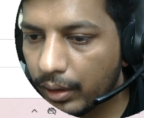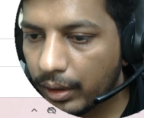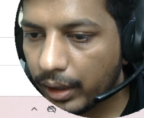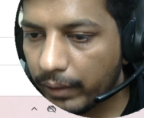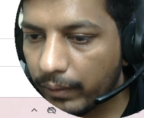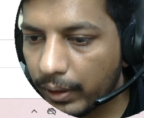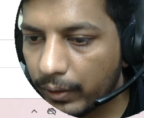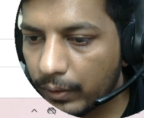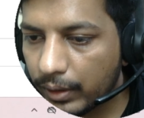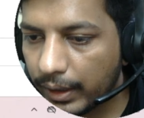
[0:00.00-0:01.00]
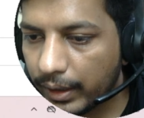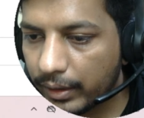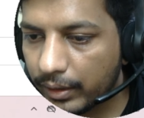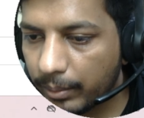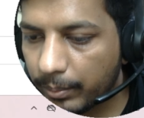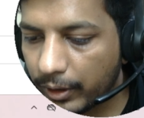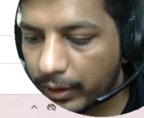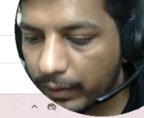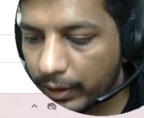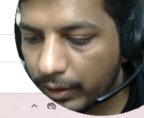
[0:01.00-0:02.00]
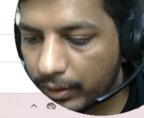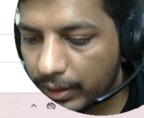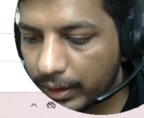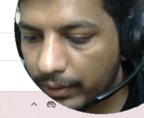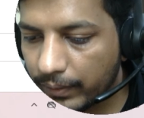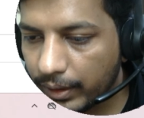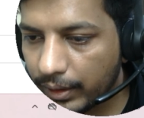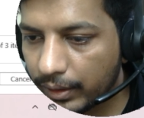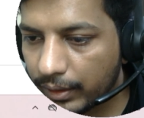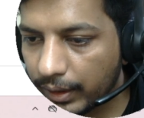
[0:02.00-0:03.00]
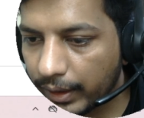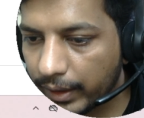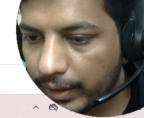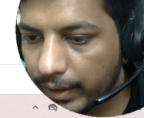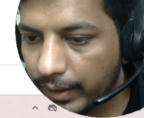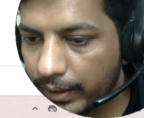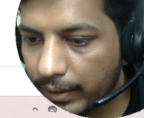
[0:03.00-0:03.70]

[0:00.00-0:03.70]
I want to select this employee1.csv. Select that.